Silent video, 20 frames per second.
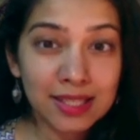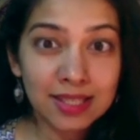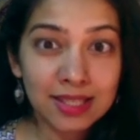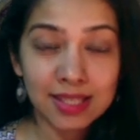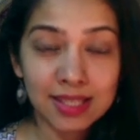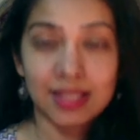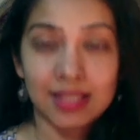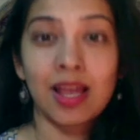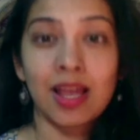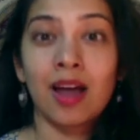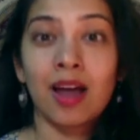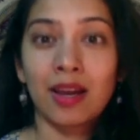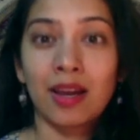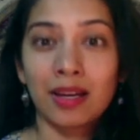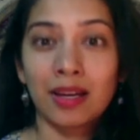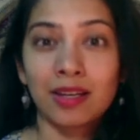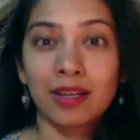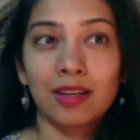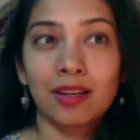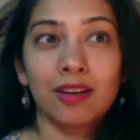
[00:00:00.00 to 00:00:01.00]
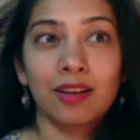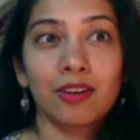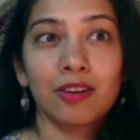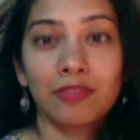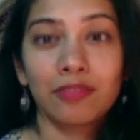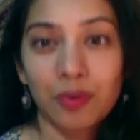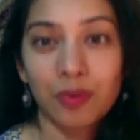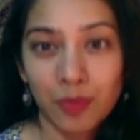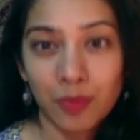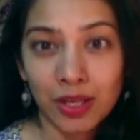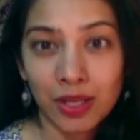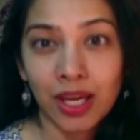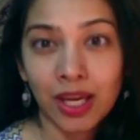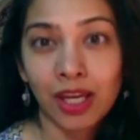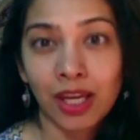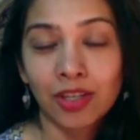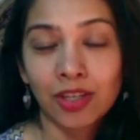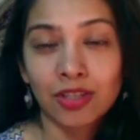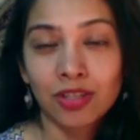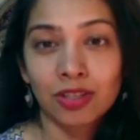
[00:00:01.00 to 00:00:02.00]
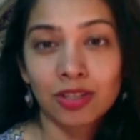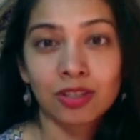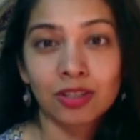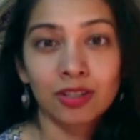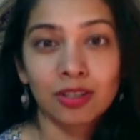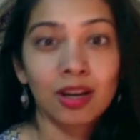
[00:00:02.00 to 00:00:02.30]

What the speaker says: the sign of communication,